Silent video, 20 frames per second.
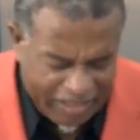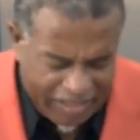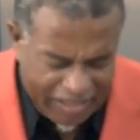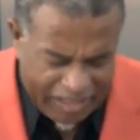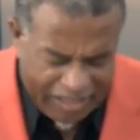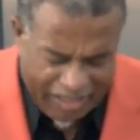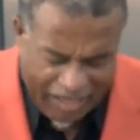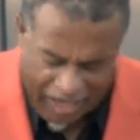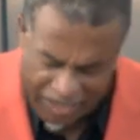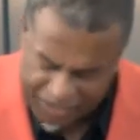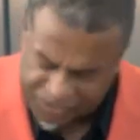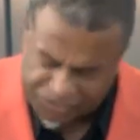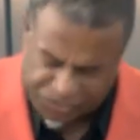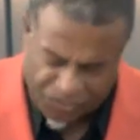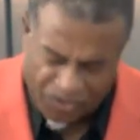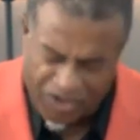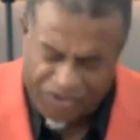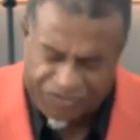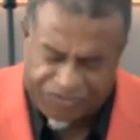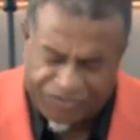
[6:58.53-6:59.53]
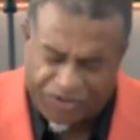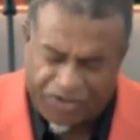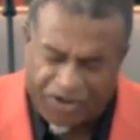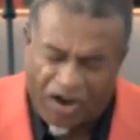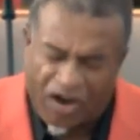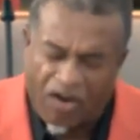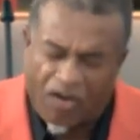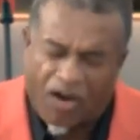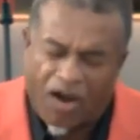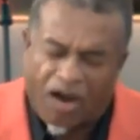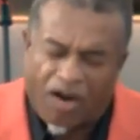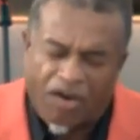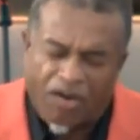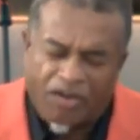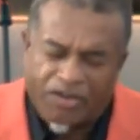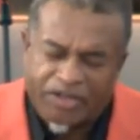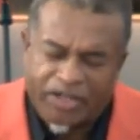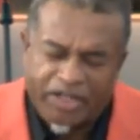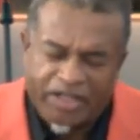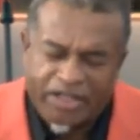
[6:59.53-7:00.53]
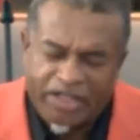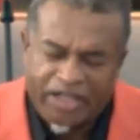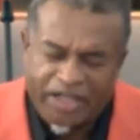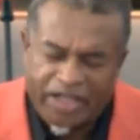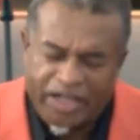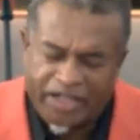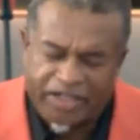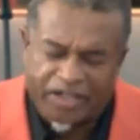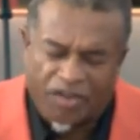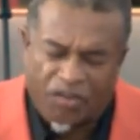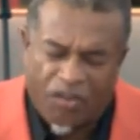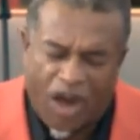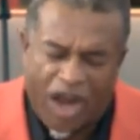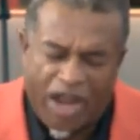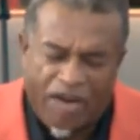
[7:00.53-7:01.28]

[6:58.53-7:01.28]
and strength to go on in the right